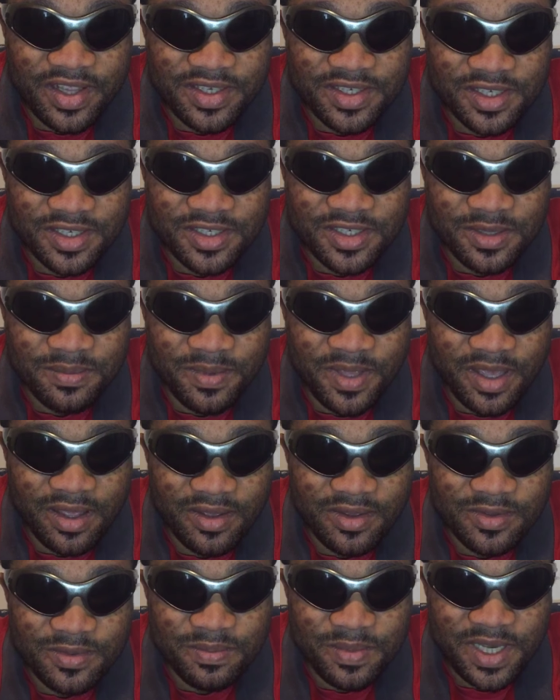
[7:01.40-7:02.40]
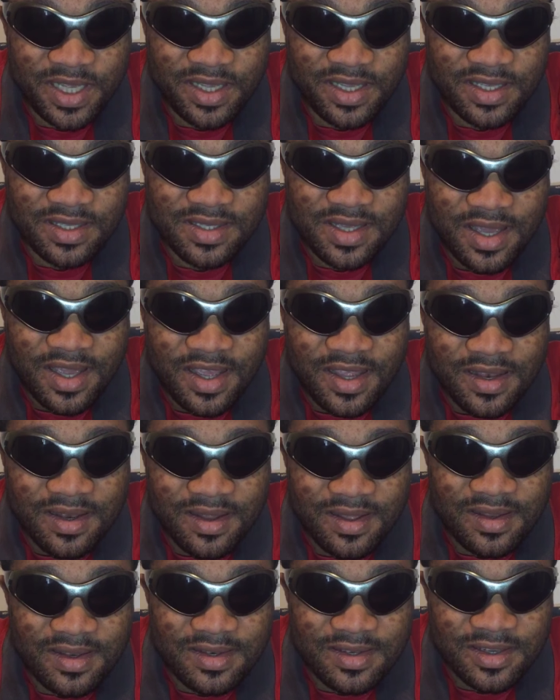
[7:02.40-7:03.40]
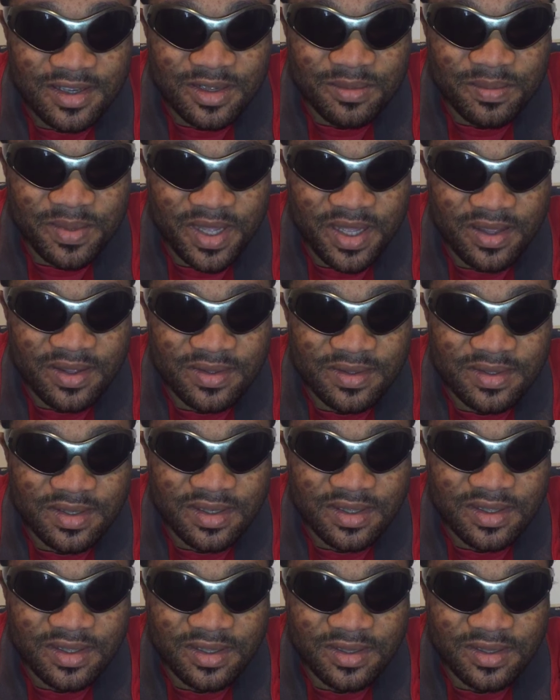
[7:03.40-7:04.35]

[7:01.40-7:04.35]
relationship, girls, please don't talk about